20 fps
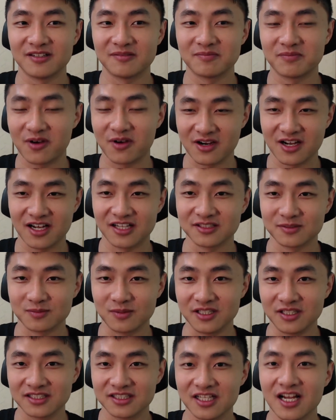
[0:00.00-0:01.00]
podcast
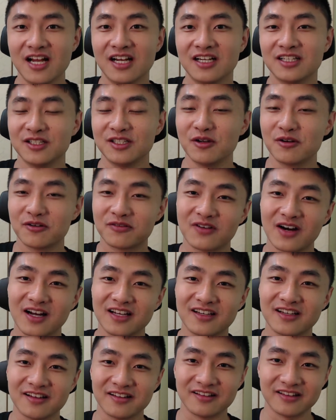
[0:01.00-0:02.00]
works, you'll
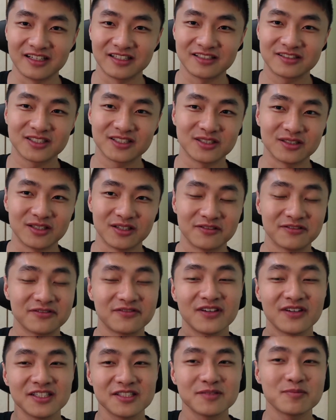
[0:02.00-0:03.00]
find a link to the
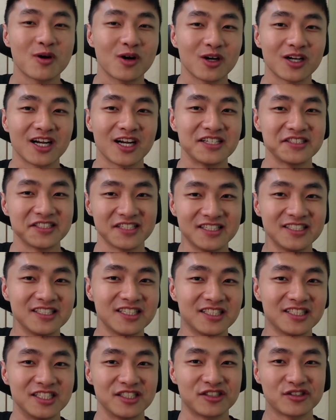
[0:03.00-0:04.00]
first podcast in the
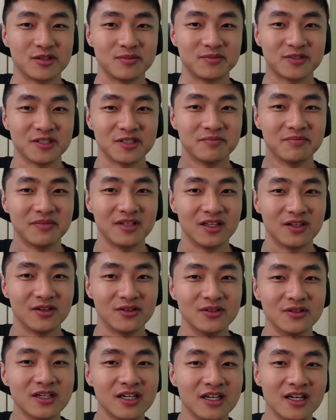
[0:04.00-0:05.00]
description
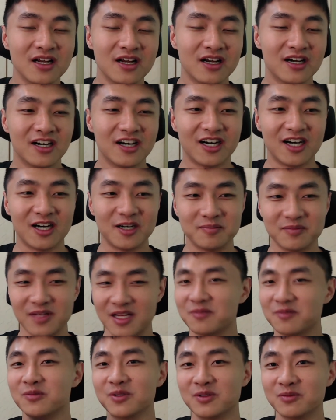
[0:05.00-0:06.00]
below,
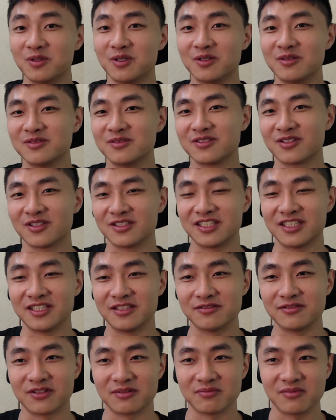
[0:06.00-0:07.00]
and we will
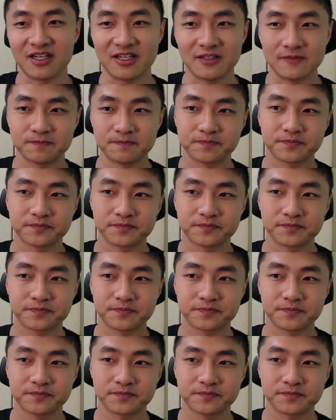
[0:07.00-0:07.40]
continue from there.